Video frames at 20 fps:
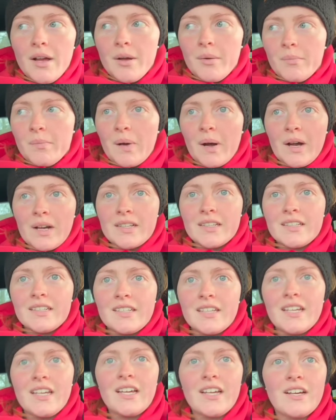
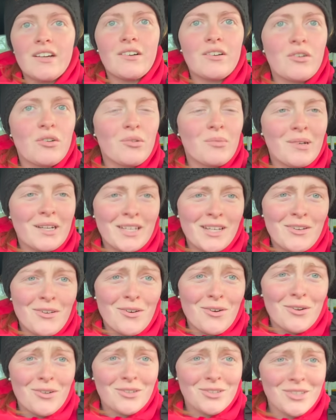but oh my
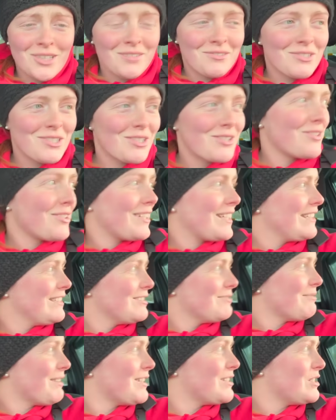gosh, I've just got
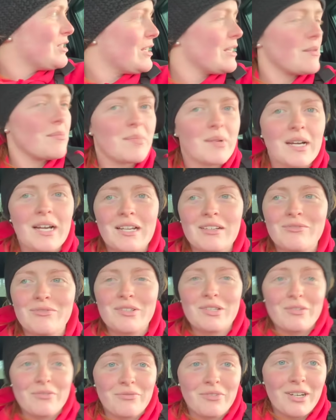into my Jeep and for
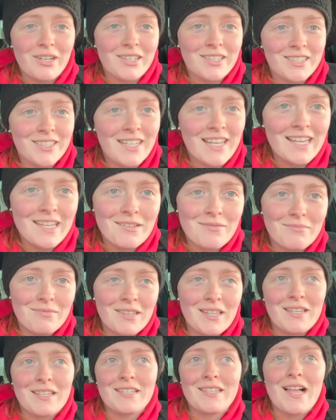the first time
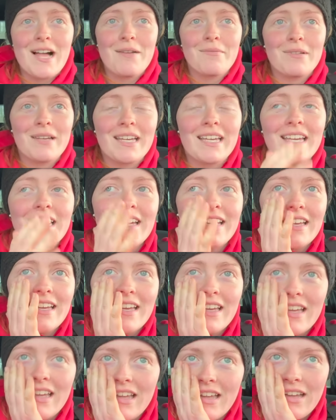this lambing,
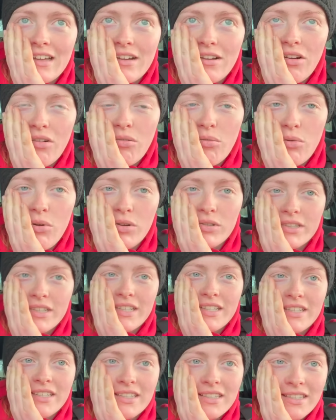what a
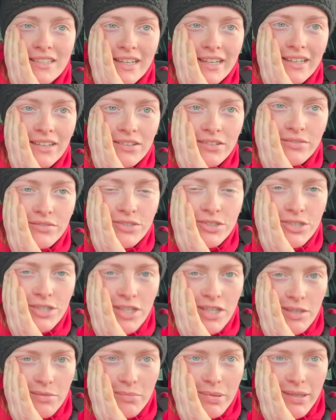stink of
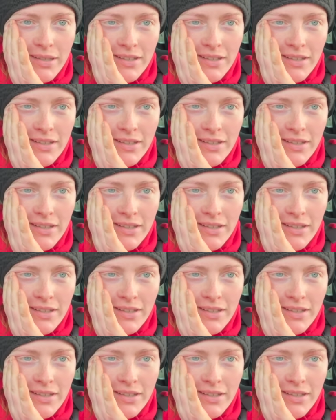sheep.